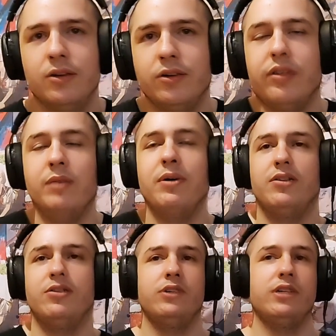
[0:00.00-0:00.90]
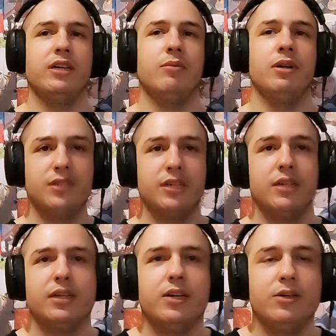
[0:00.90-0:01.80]
Looks like Pirates of the Caribbean.
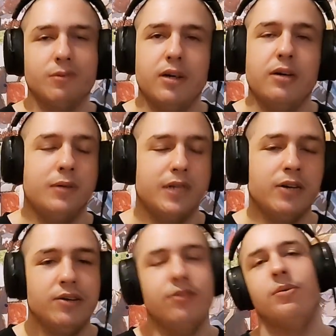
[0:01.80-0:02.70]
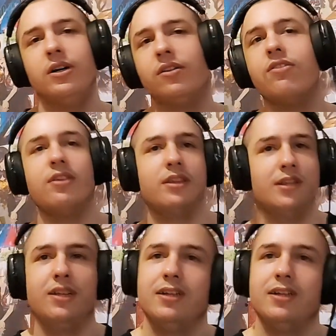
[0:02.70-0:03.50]
Parrot.